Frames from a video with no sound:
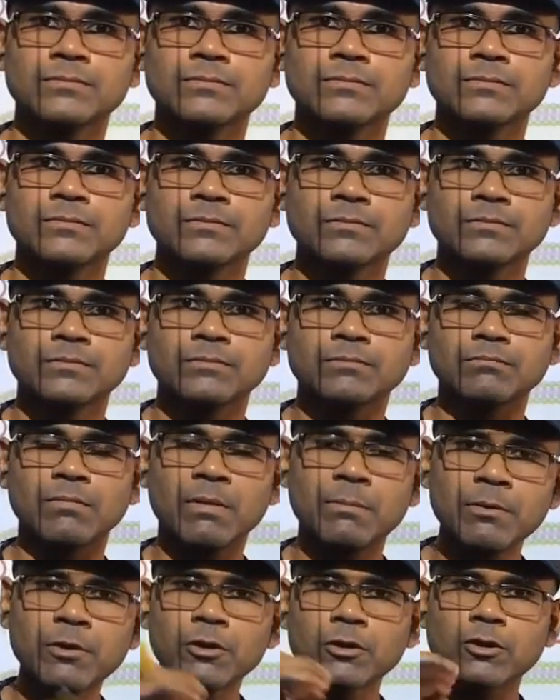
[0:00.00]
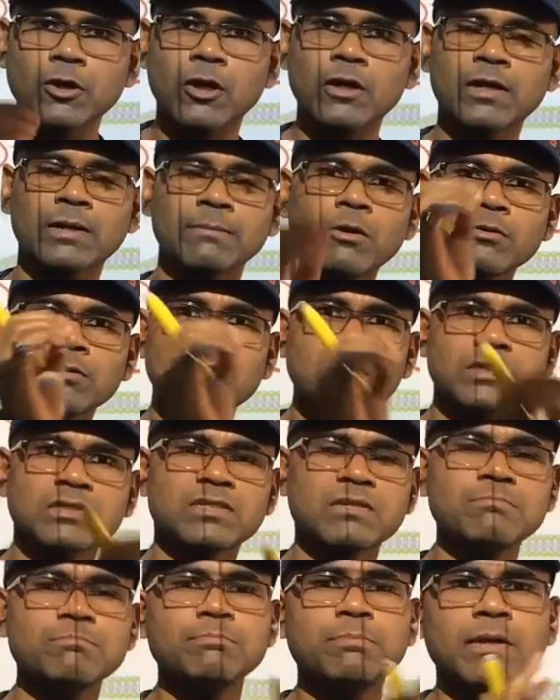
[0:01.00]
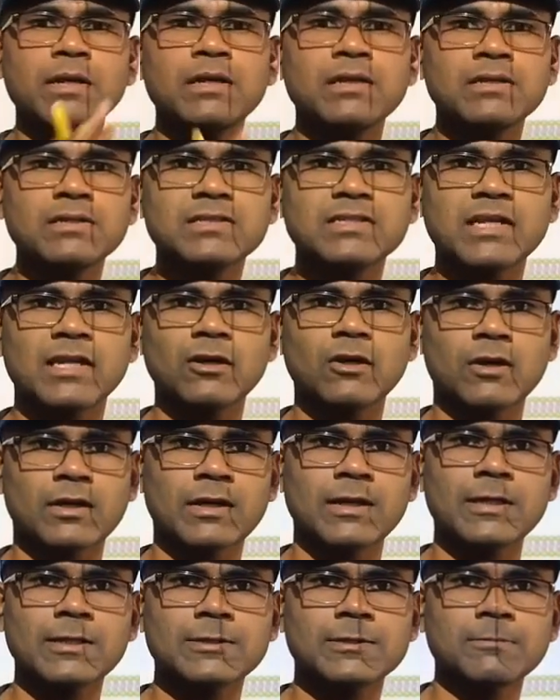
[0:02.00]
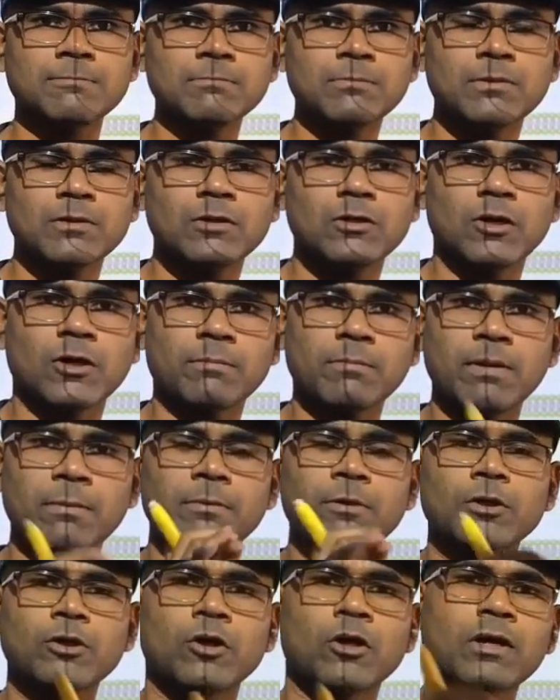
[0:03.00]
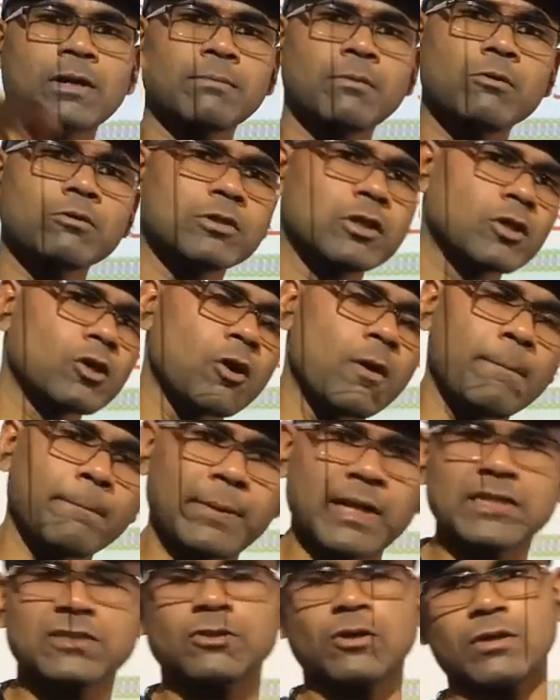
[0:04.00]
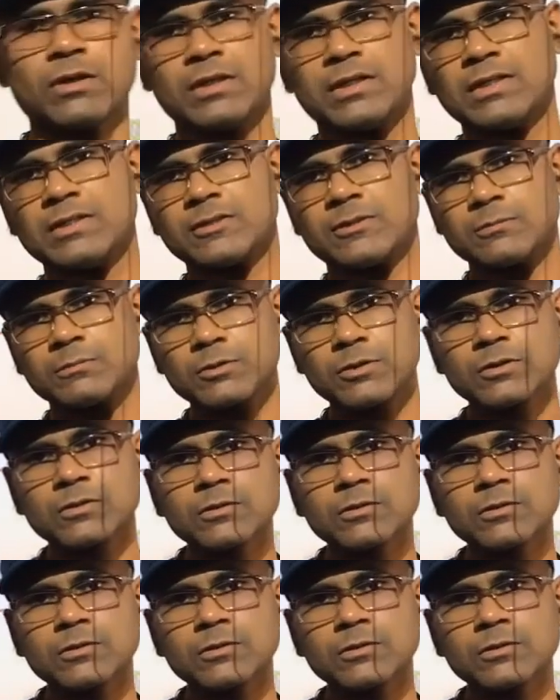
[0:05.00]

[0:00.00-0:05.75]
Maybe you talk about the simple cell organism, or maybe you talk about the complex organisms.